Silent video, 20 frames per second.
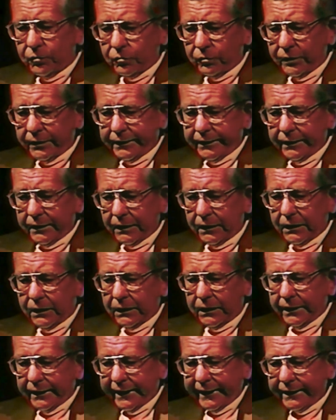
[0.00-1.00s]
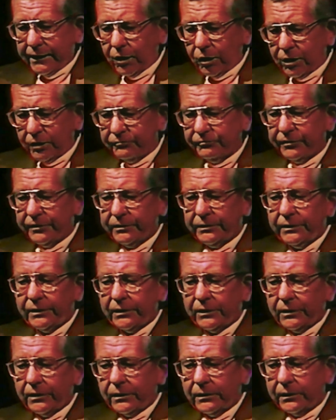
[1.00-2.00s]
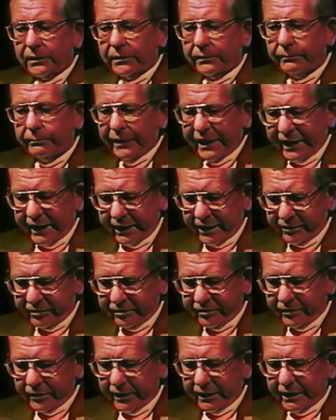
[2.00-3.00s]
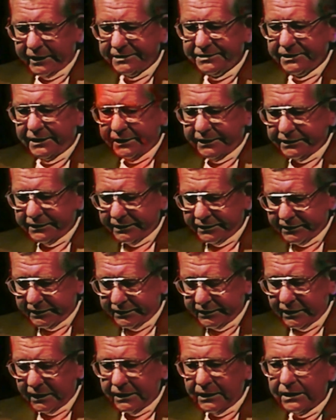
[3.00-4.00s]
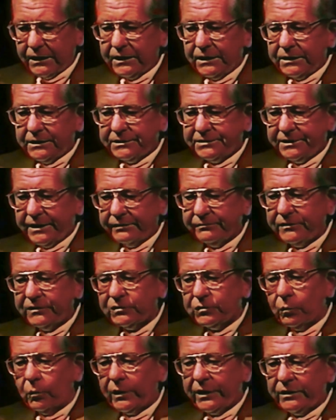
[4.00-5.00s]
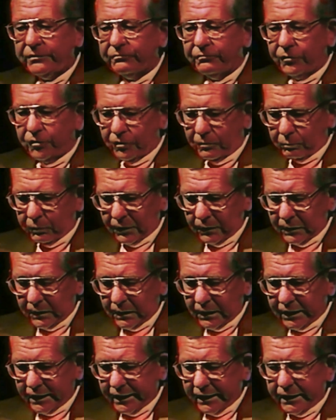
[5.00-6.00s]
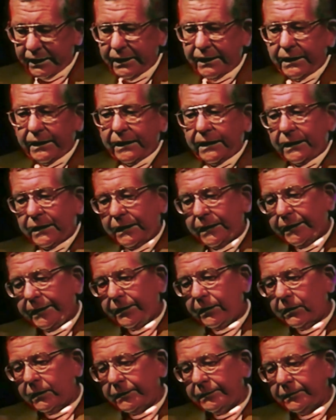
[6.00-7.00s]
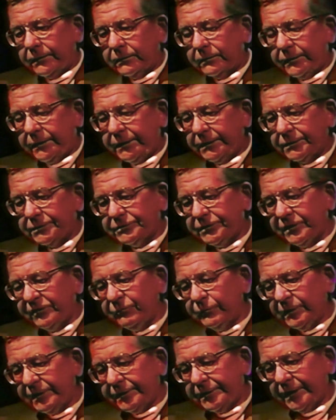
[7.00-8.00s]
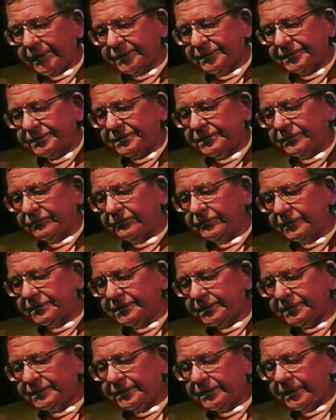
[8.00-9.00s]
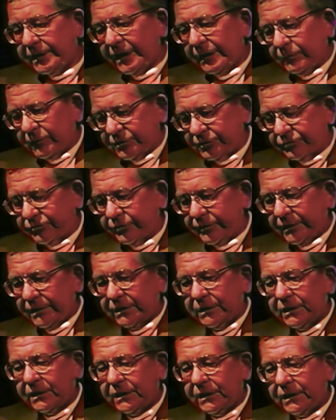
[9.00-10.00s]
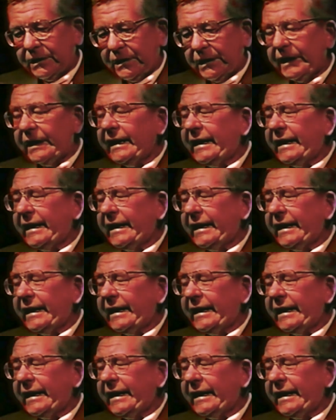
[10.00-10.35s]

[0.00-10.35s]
scored an 800 math, SAT, 720 verbal, and on the achievement tests in physics and chemistry,